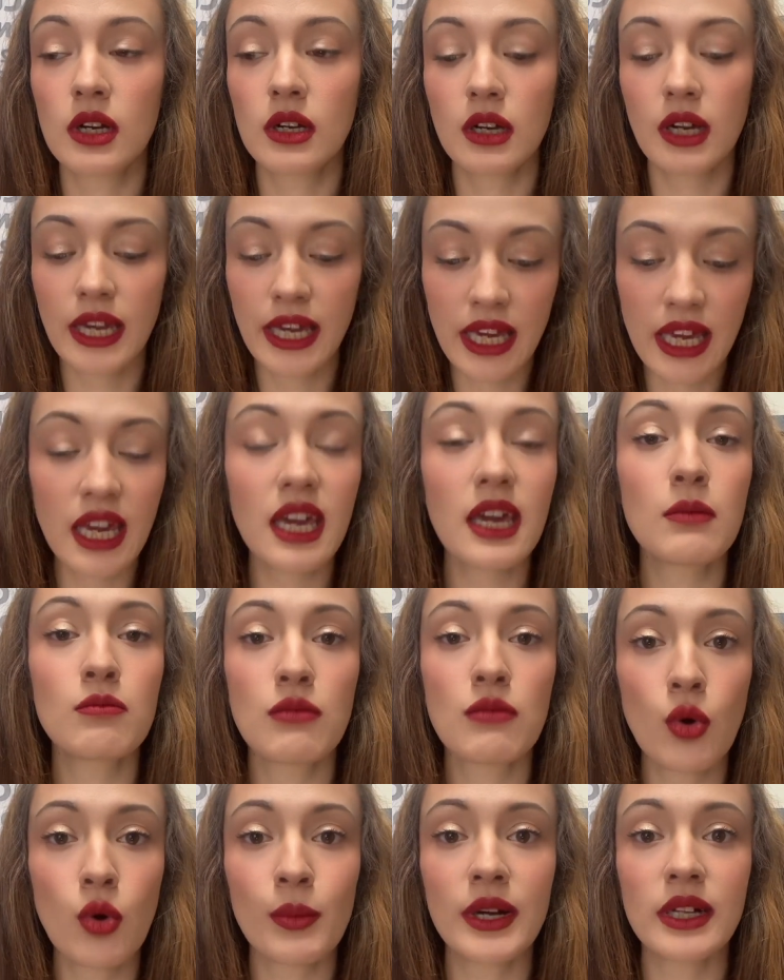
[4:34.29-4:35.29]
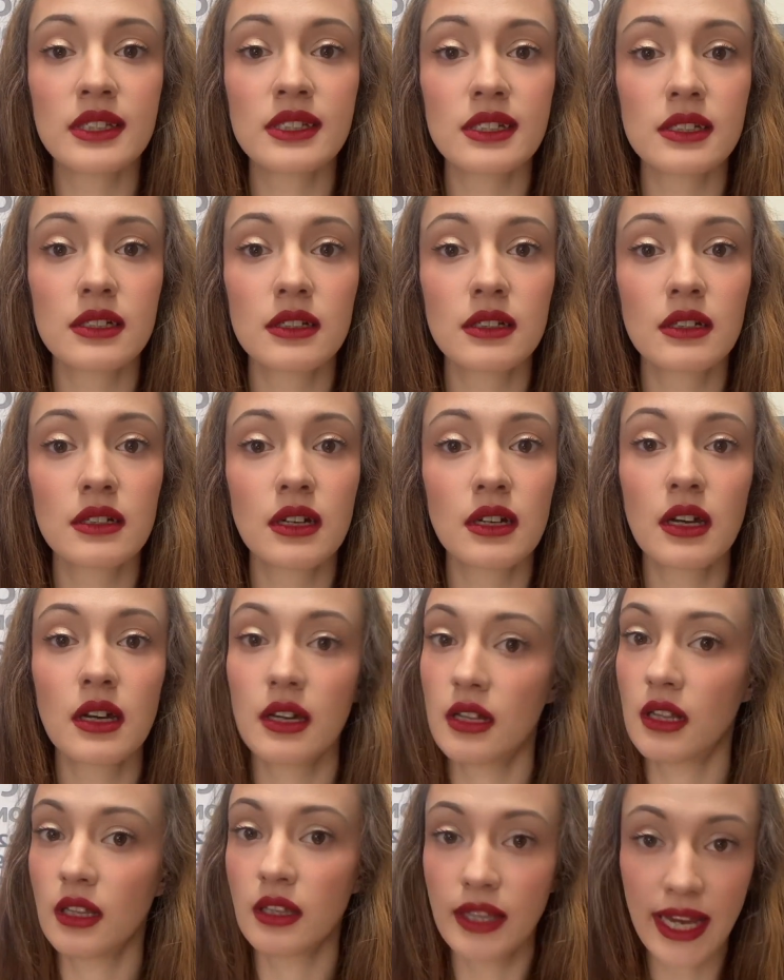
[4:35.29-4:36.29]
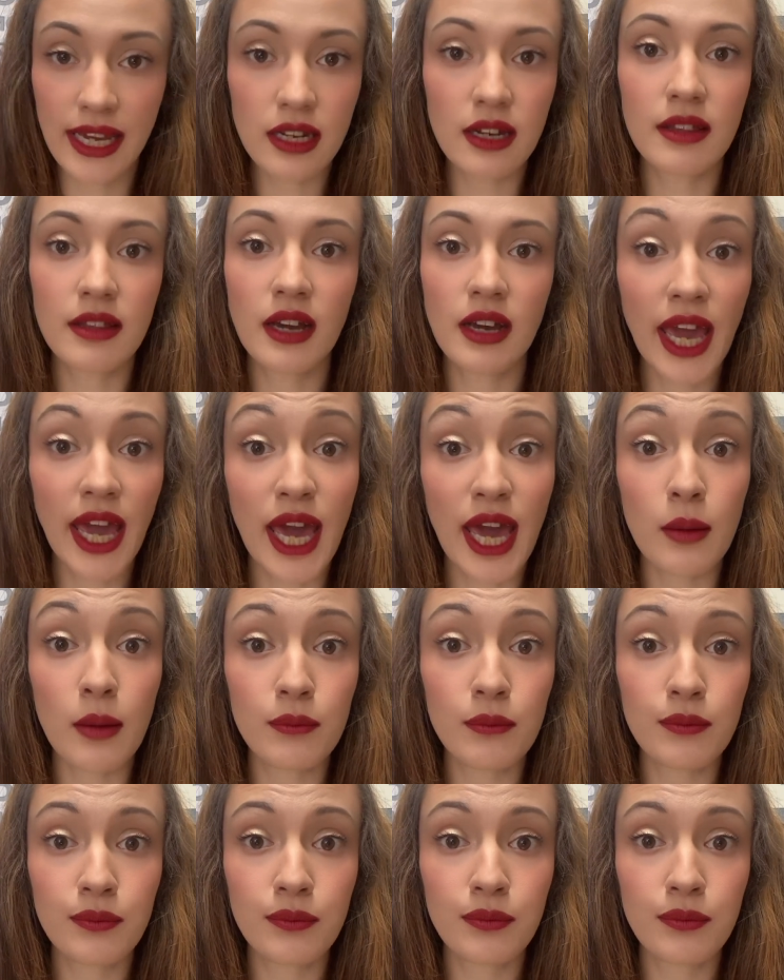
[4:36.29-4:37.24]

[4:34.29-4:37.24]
key moments late in the game